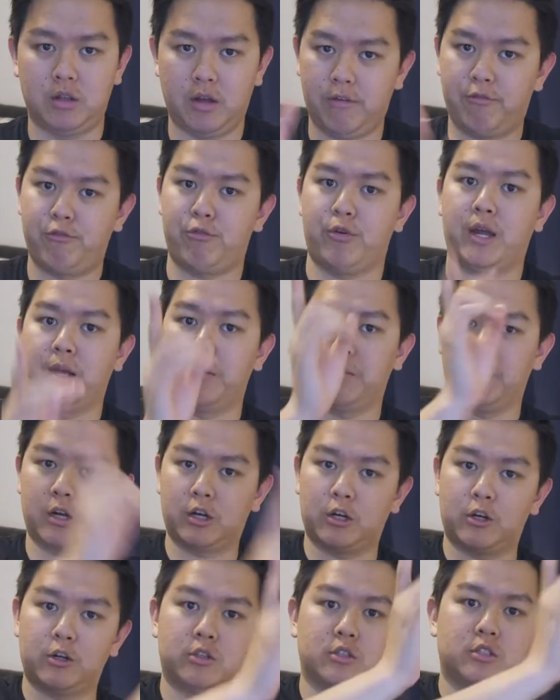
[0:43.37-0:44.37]
a frame
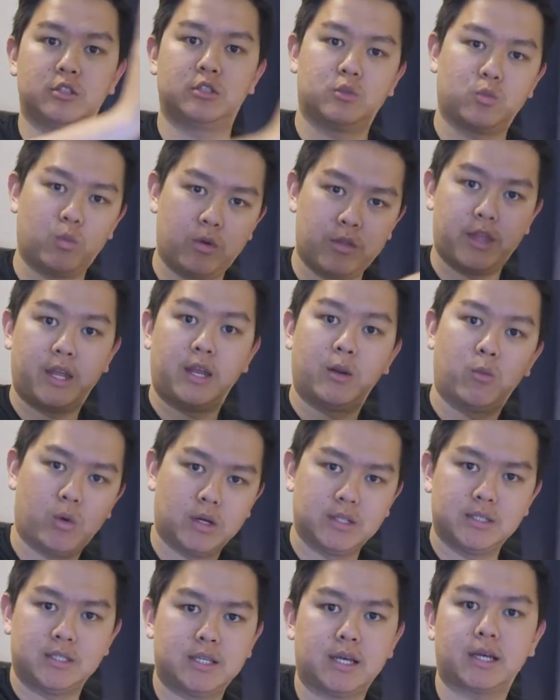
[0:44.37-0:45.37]
occurs within
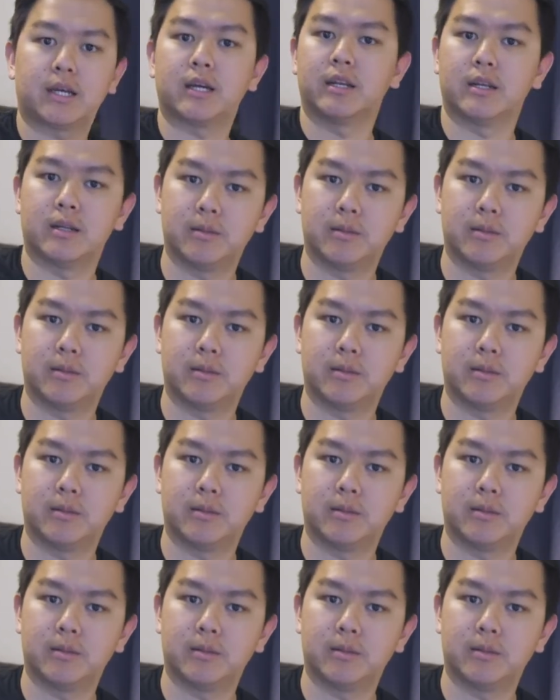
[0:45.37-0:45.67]
one second.